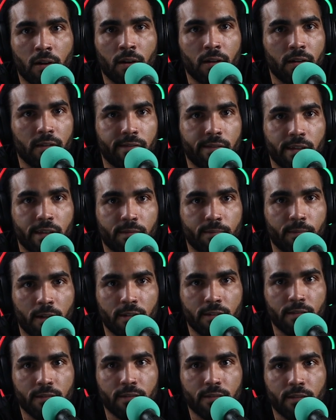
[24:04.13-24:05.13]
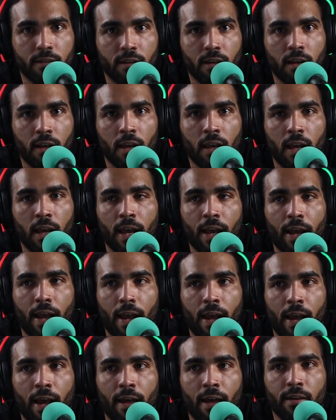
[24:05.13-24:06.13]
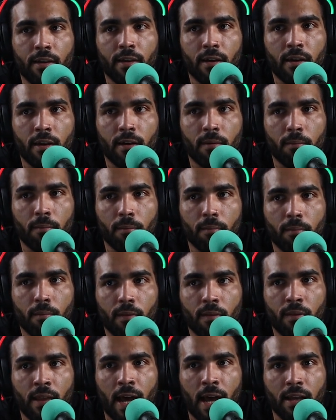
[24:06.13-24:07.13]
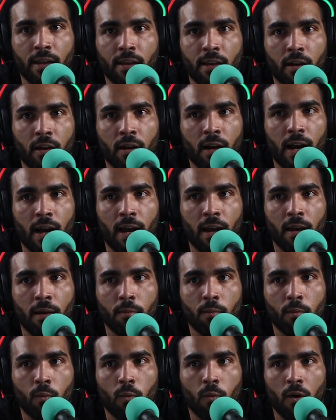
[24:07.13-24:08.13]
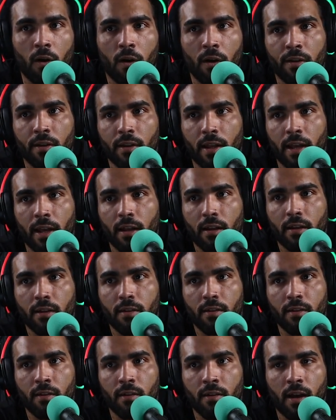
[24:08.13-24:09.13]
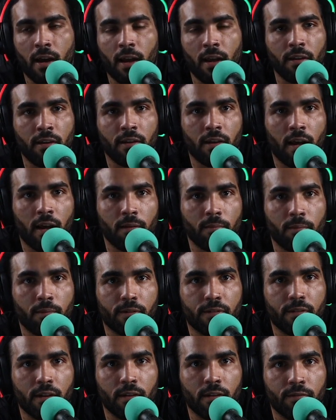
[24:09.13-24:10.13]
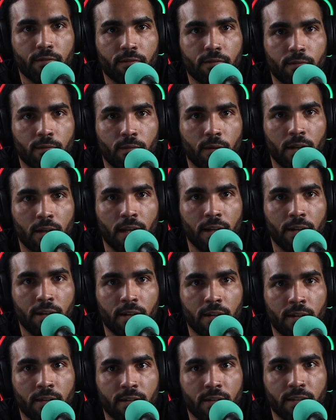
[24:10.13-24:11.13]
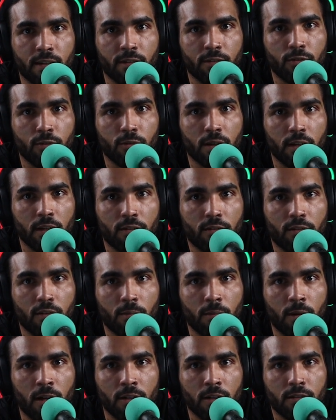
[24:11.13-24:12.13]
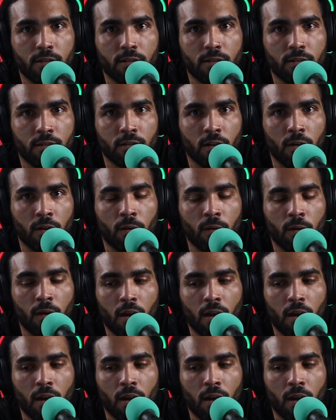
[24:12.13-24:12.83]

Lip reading: to 6 months. And that year, I won like 99% of what I did because I was doing it so much. So